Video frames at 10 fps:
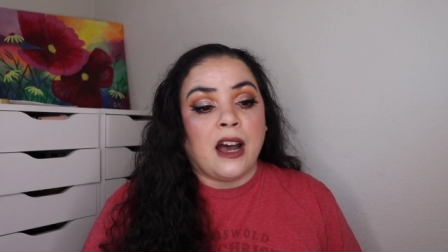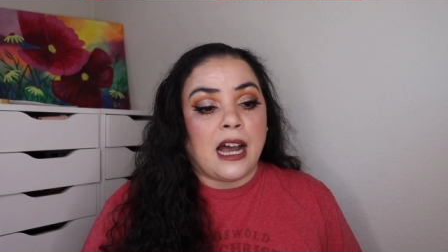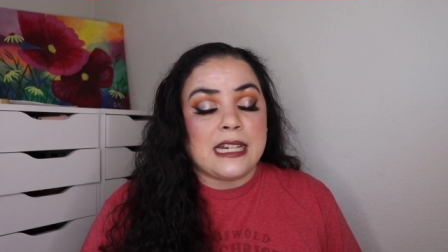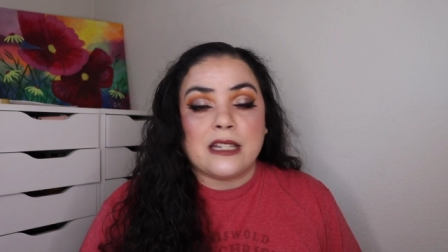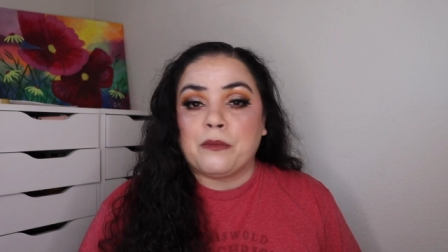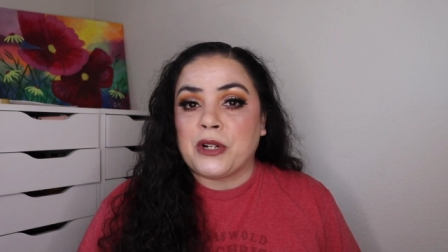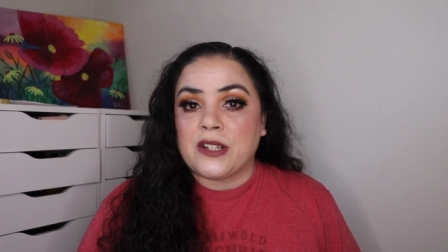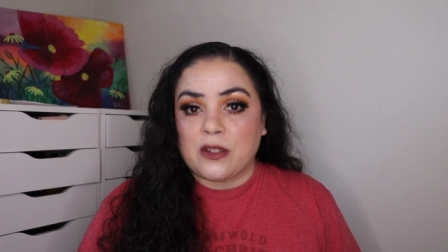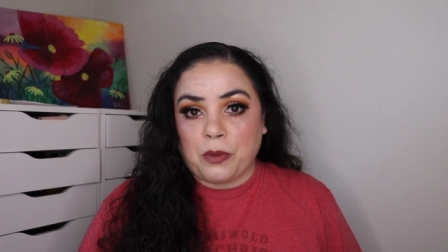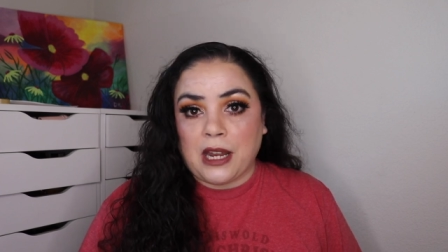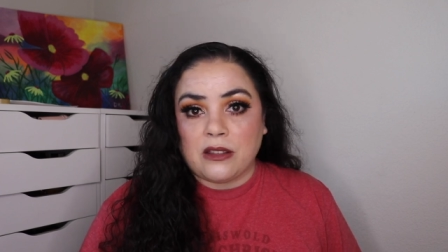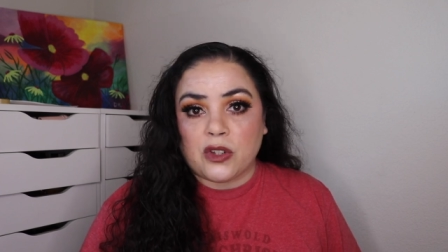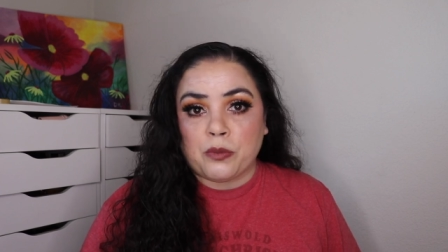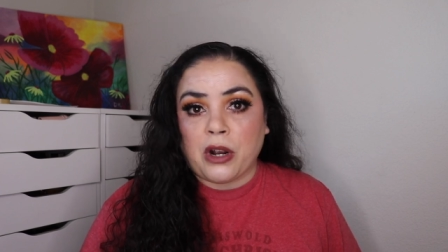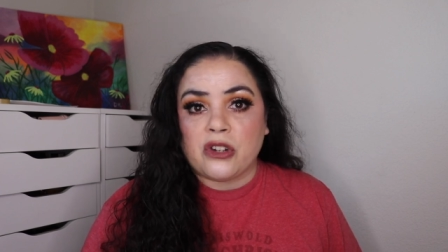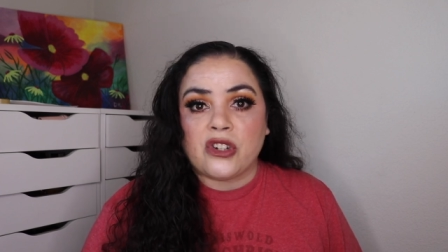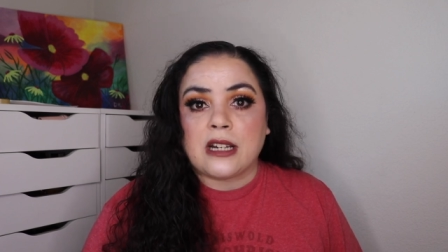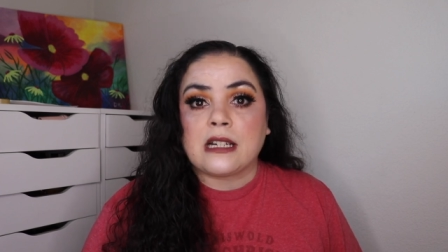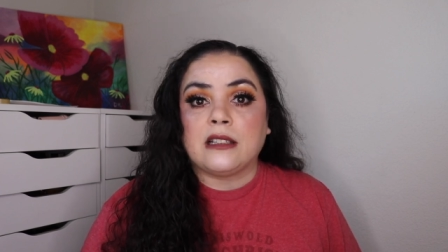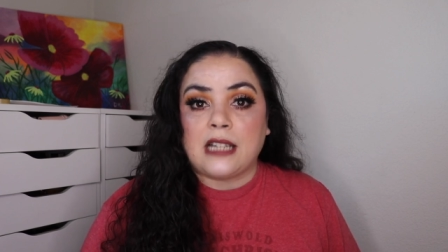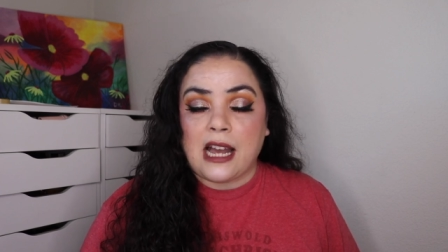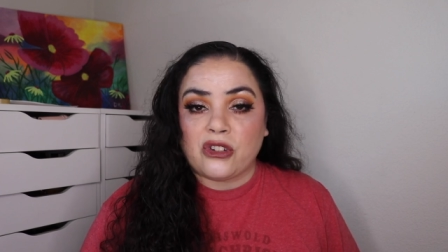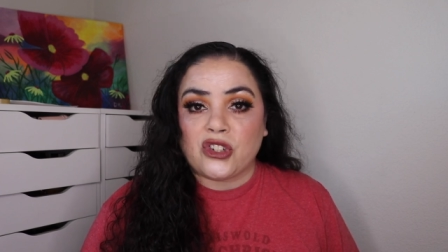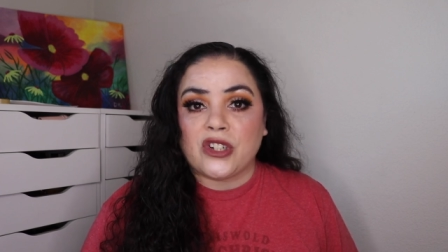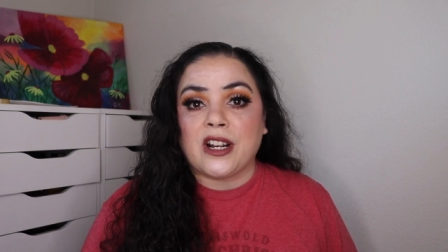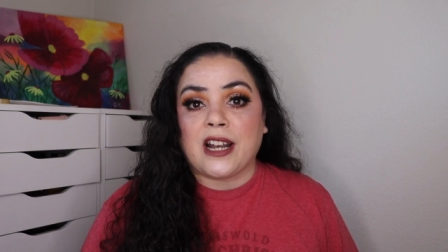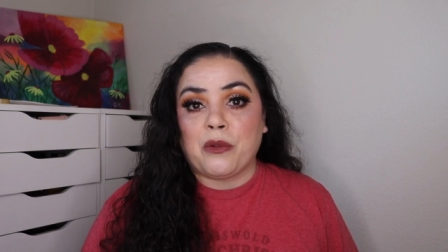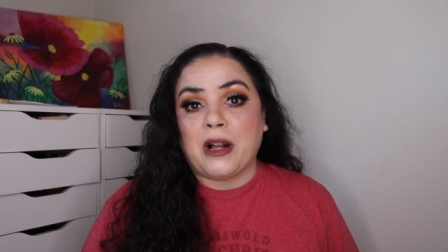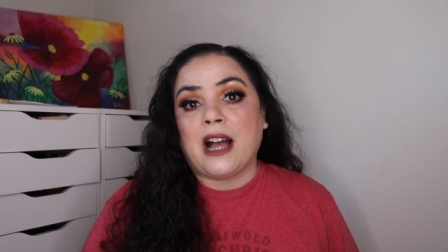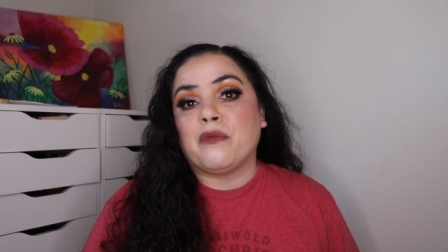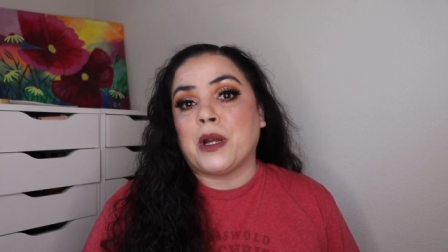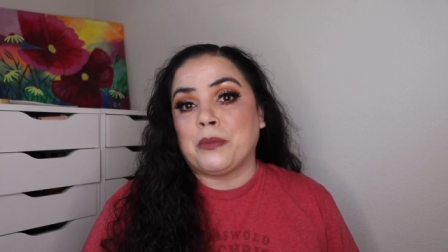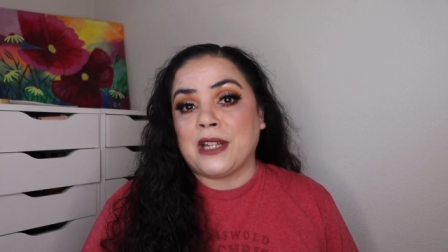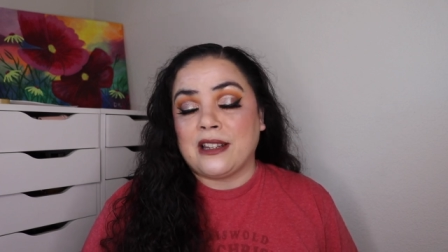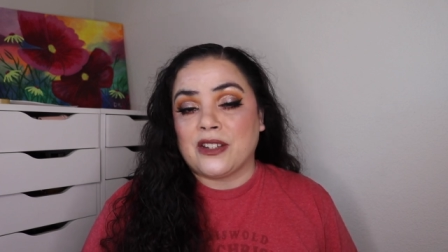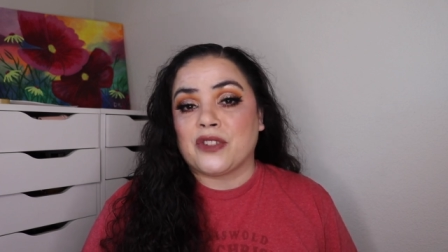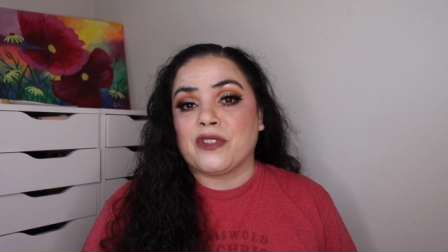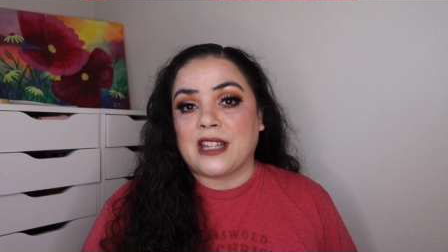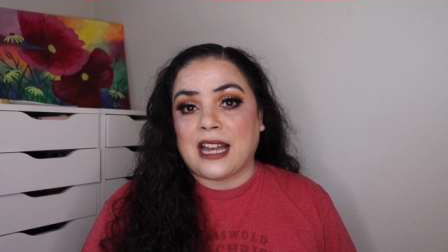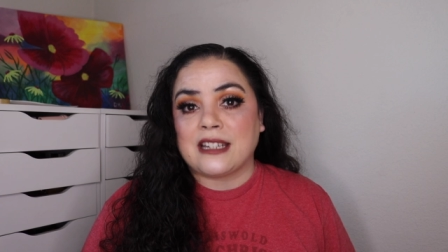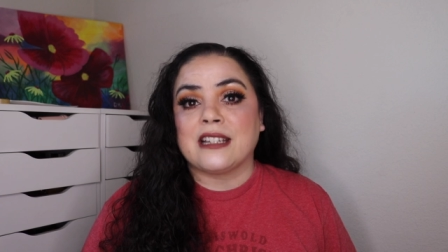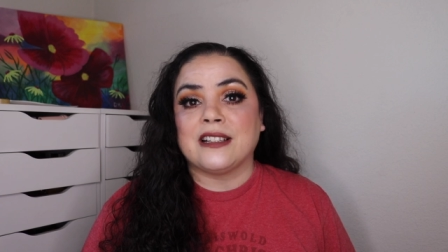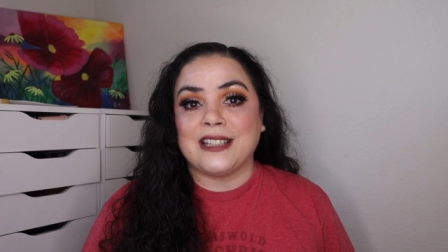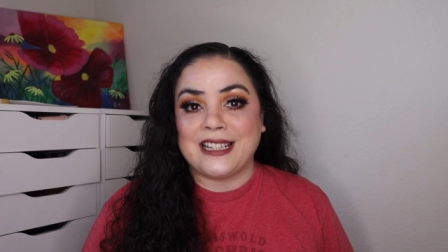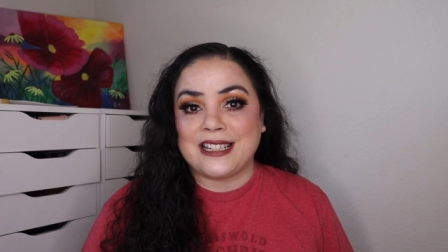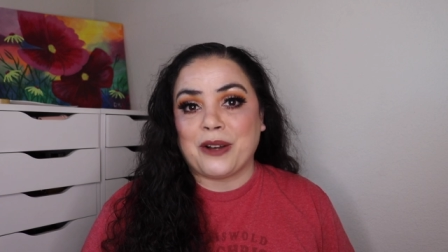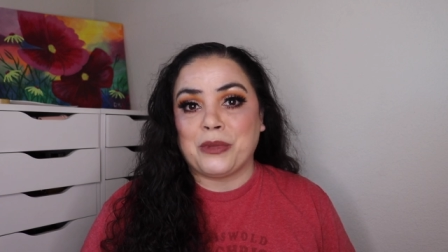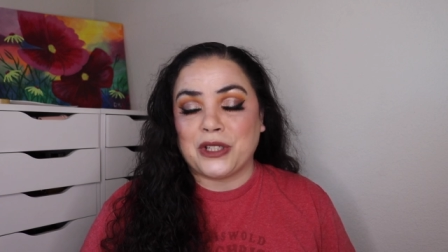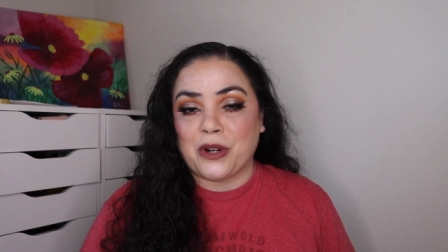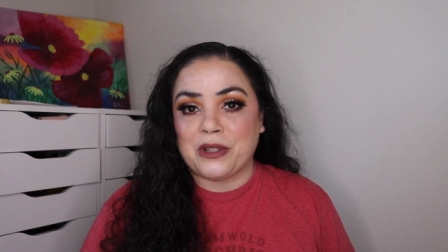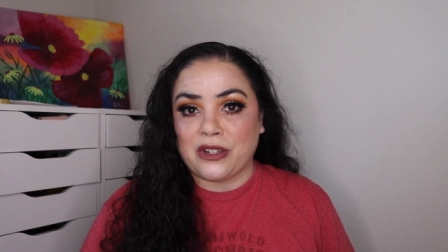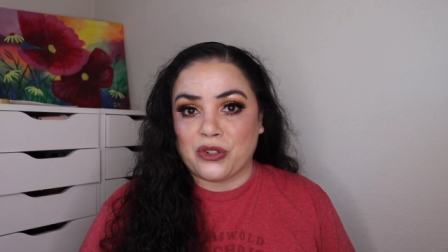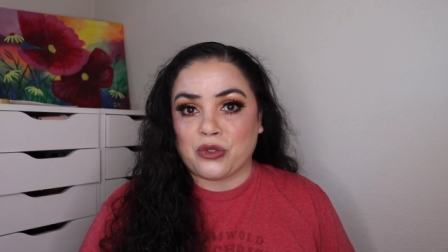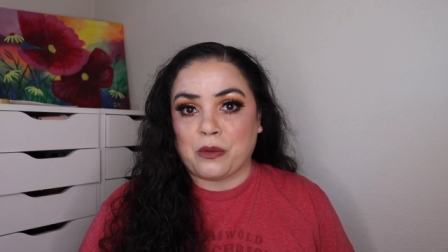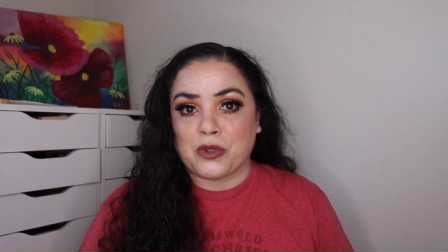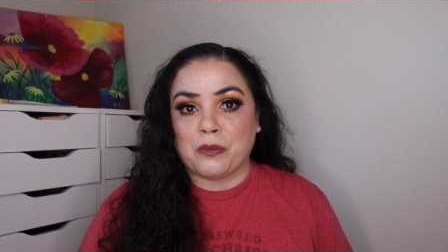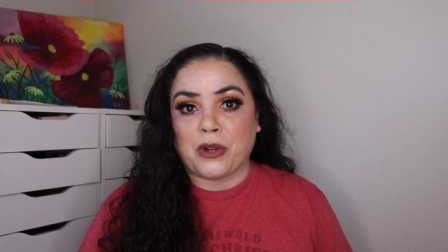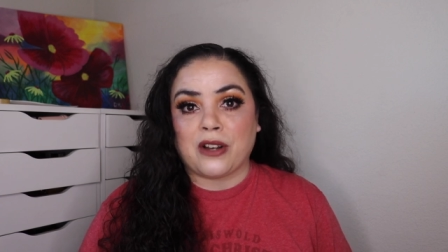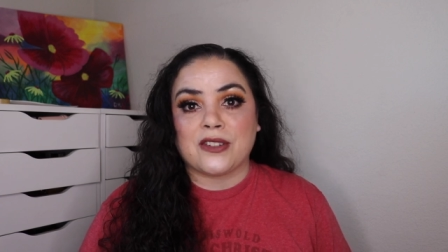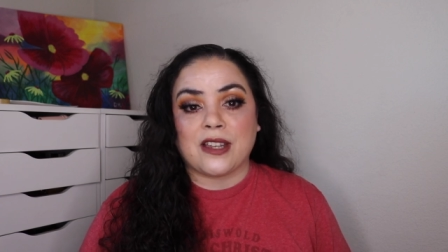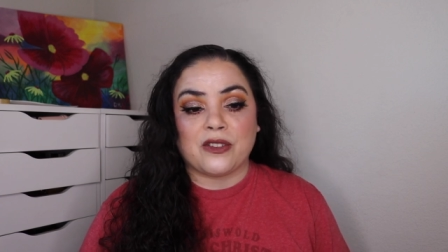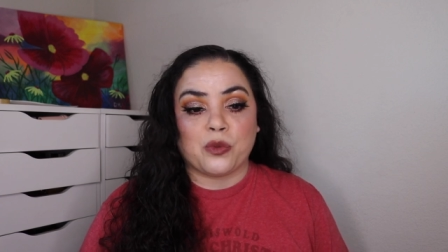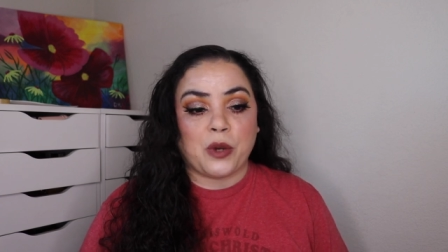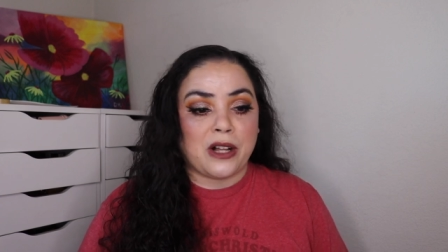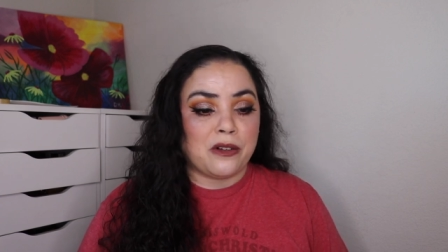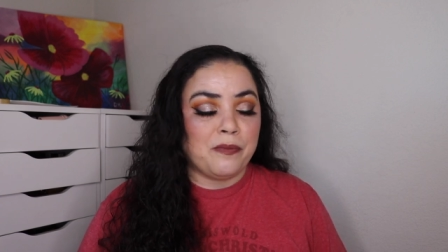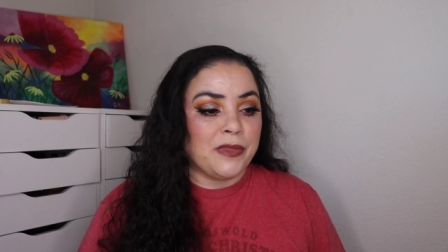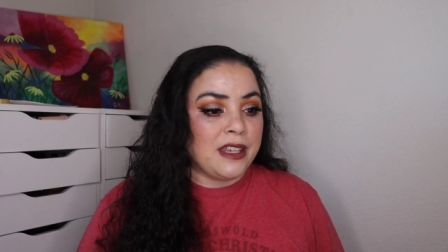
I did participate in this project last year and I will have my playlist for that linked down below in the description box as well.